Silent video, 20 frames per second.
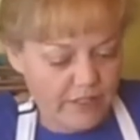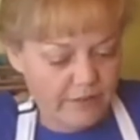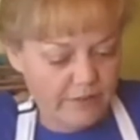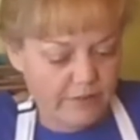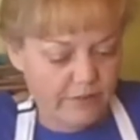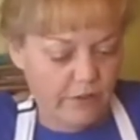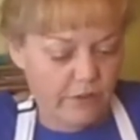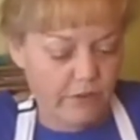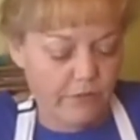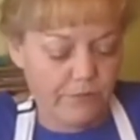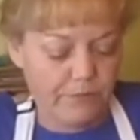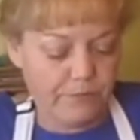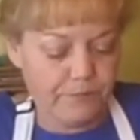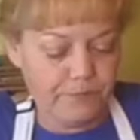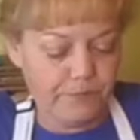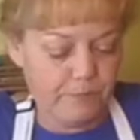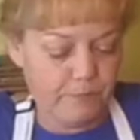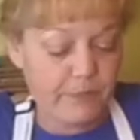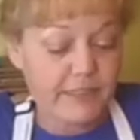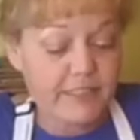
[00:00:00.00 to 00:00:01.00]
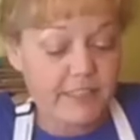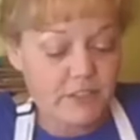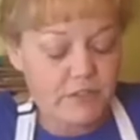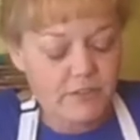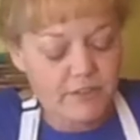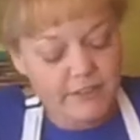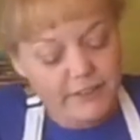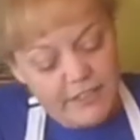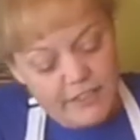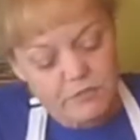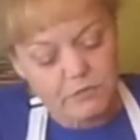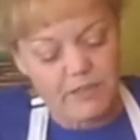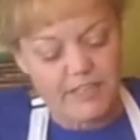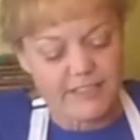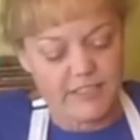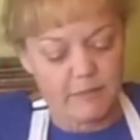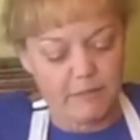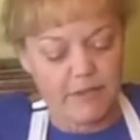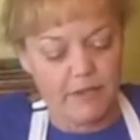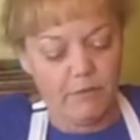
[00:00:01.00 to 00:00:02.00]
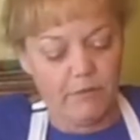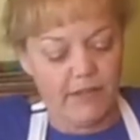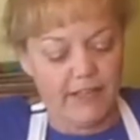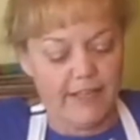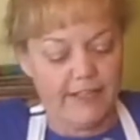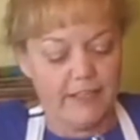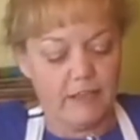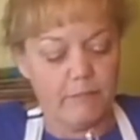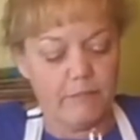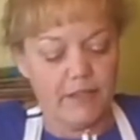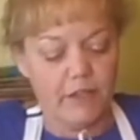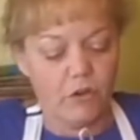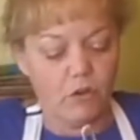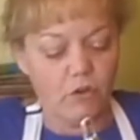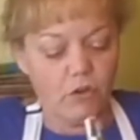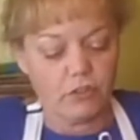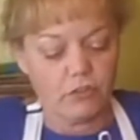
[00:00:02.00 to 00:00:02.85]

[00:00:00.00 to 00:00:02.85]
So, but this recipe will end up being cooked.